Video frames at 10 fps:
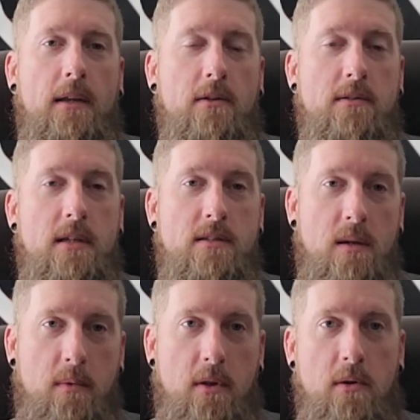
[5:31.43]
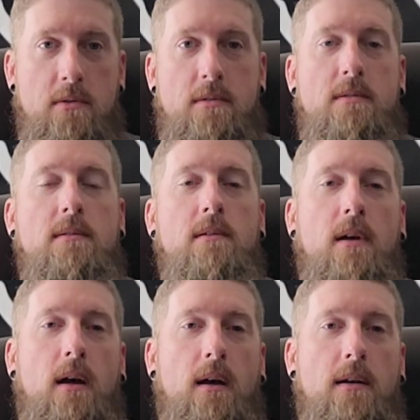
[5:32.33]
you'll see some of those
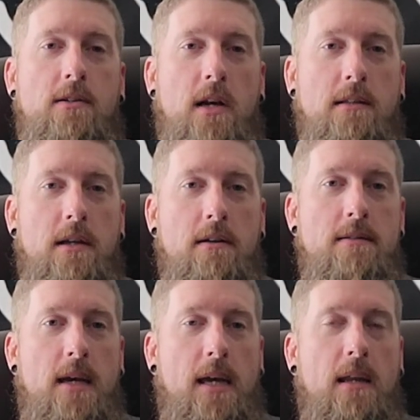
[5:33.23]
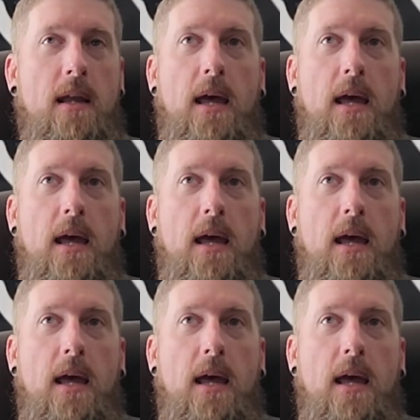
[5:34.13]
shots here in a second.